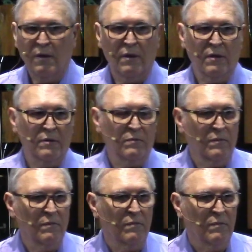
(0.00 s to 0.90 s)
uh,
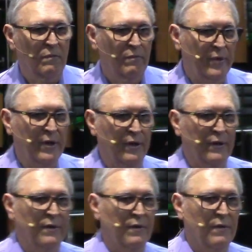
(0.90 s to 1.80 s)

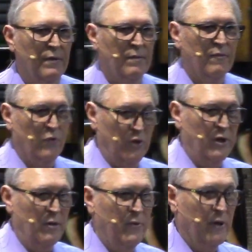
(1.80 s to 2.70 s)
period,
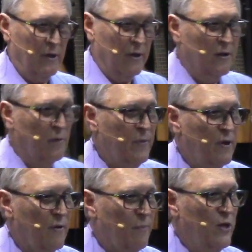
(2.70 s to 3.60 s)
40 day period until
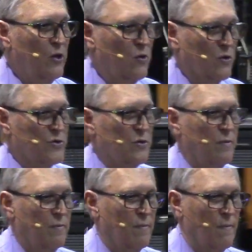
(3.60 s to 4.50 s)
Pentecost.
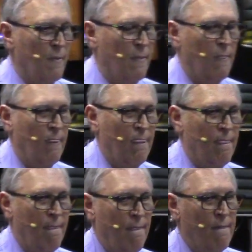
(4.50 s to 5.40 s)

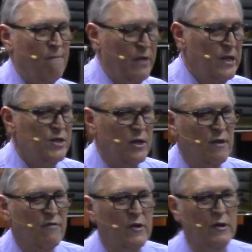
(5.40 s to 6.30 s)
Very
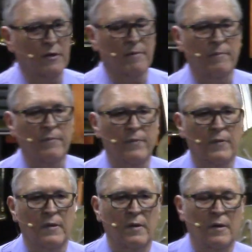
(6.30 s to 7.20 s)
significant.
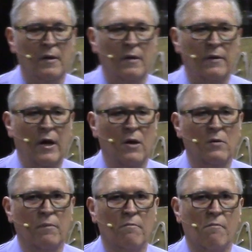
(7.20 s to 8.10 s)

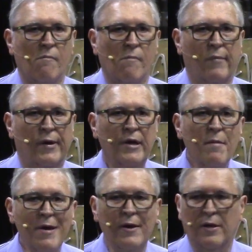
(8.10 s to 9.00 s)
Now, in
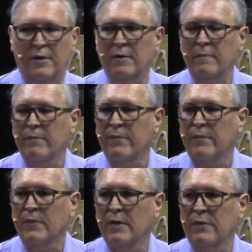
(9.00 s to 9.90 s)
America,
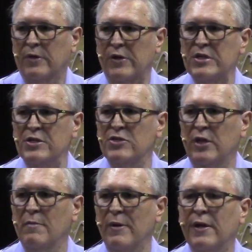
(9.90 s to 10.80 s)
the Christians
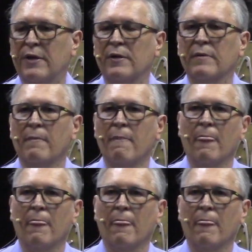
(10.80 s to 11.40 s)
in America,